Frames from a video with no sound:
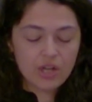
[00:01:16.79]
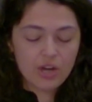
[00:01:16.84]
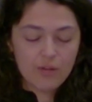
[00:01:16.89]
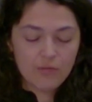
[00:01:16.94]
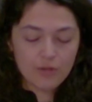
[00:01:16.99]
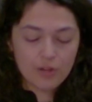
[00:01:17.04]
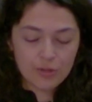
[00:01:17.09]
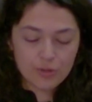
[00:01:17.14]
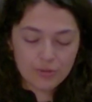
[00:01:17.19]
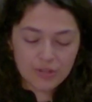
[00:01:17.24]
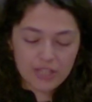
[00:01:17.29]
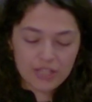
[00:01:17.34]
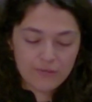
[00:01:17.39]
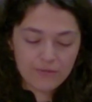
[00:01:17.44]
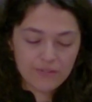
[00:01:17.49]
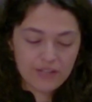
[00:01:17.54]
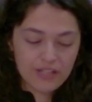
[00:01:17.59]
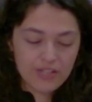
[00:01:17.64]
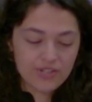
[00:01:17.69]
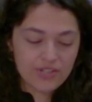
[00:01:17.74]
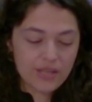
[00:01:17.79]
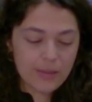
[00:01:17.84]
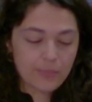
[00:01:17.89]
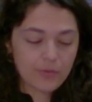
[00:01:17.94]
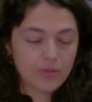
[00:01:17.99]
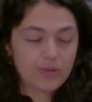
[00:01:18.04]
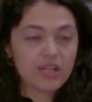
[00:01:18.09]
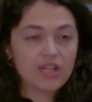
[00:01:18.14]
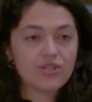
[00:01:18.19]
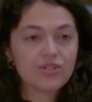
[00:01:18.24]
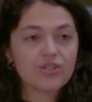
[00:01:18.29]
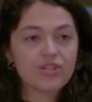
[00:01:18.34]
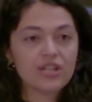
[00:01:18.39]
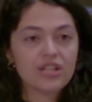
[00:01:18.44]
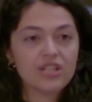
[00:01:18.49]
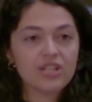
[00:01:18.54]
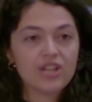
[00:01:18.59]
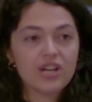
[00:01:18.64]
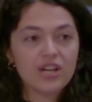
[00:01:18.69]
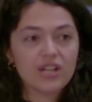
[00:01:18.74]
of what grief and
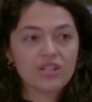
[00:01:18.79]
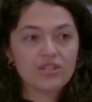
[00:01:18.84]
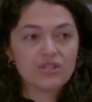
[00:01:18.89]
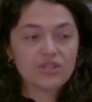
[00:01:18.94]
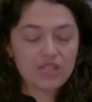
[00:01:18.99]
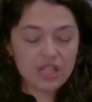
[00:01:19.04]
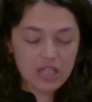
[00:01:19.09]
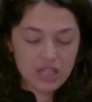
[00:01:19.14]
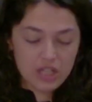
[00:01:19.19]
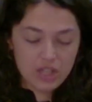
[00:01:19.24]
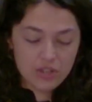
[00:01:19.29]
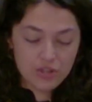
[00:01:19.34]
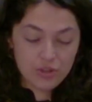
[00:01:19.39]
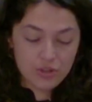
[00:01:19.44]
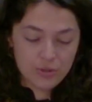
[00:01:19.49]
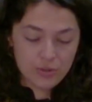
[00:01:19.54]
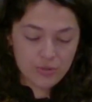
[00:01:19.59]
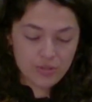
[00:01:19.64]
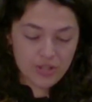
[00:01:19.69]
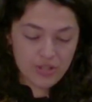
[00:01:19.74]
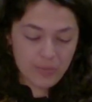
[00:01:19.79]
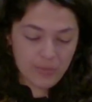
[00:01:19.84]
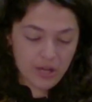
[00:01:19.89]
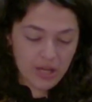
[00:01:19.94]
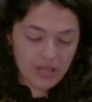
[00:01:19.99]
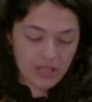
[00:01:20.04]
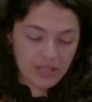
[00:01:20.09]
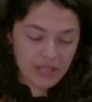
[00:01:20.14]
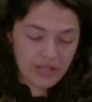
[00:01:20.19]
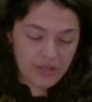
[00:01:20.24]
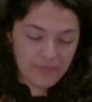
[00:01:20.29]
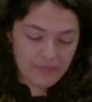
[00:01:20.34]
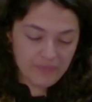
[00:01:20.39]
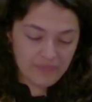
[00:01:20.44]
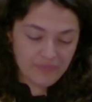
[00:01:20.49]
separation does do to the body.